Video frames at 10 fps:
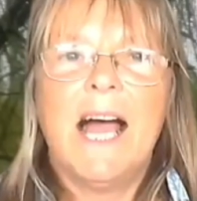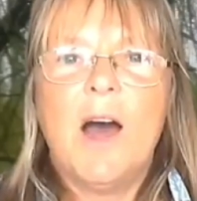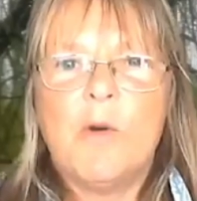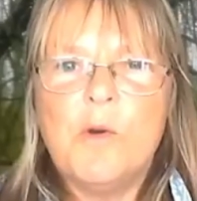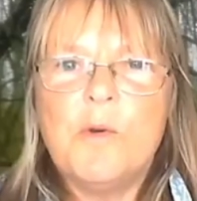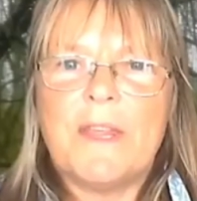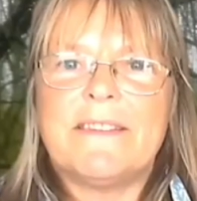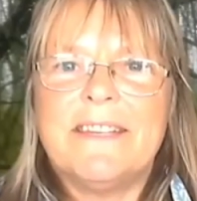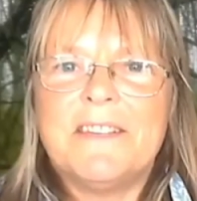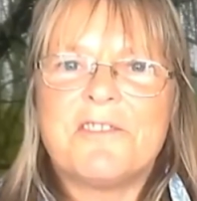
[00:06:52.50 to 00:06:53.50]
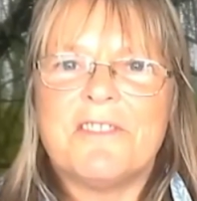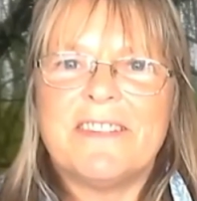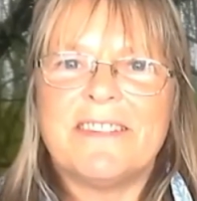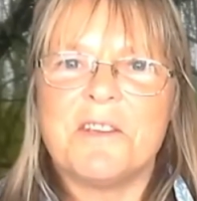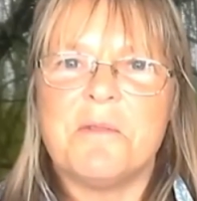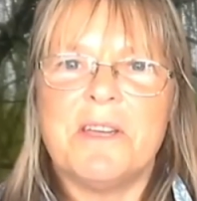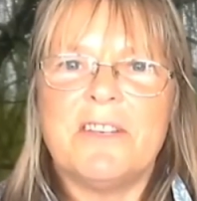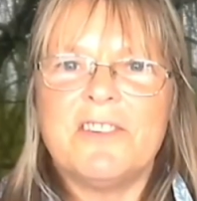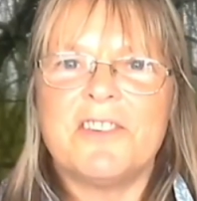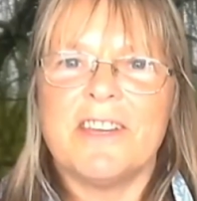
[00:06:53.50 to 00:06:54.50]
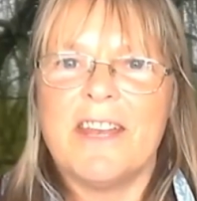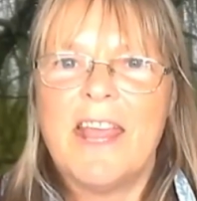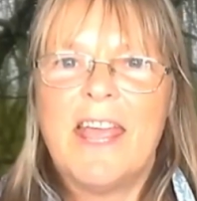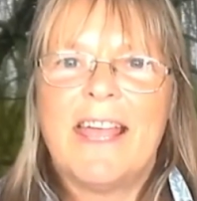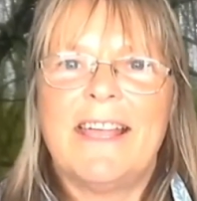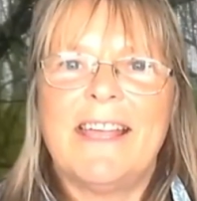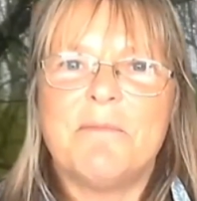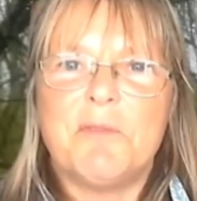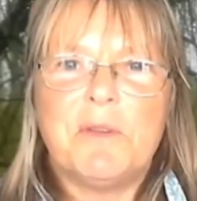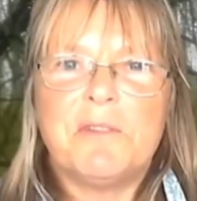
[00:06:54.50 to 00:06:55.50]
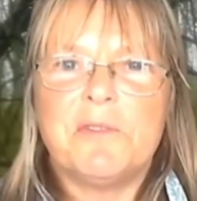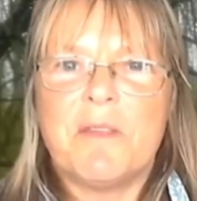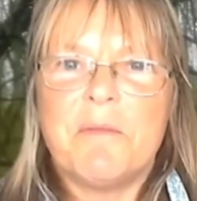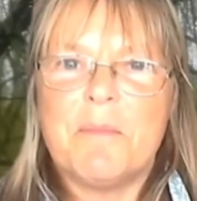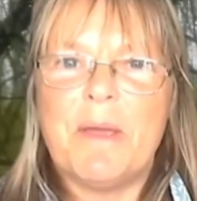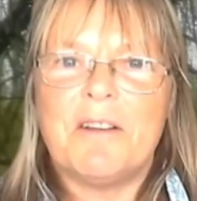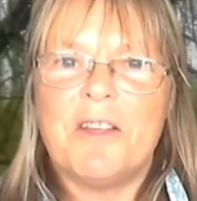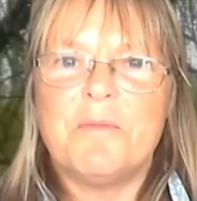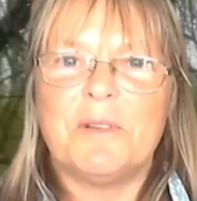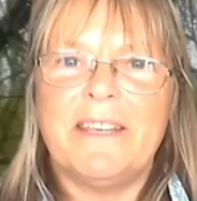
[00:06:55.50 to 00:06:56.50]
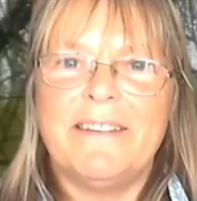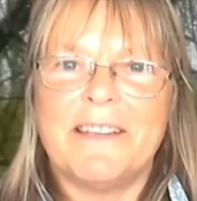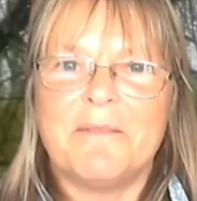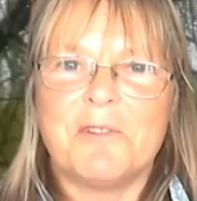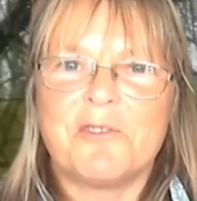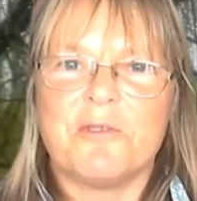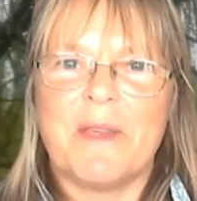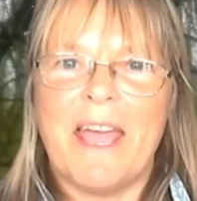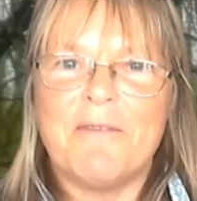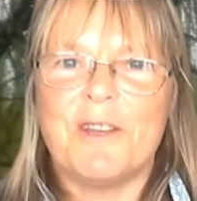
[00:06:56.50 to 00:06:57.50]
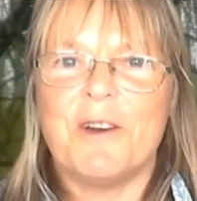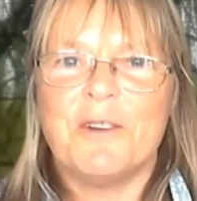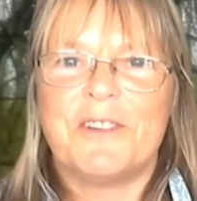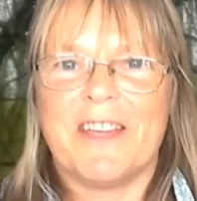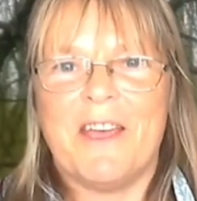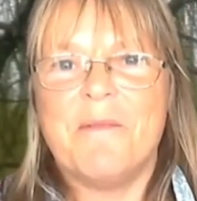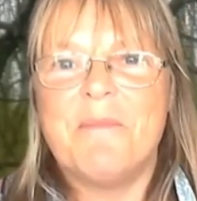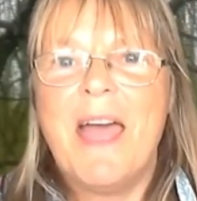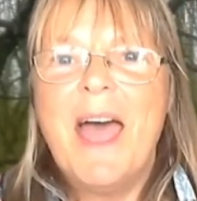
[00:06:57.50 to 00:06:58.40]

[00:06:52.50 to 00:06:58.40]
Oh, that's an interesting question. If we don't do something about global heating, I'm not sure we have a long term.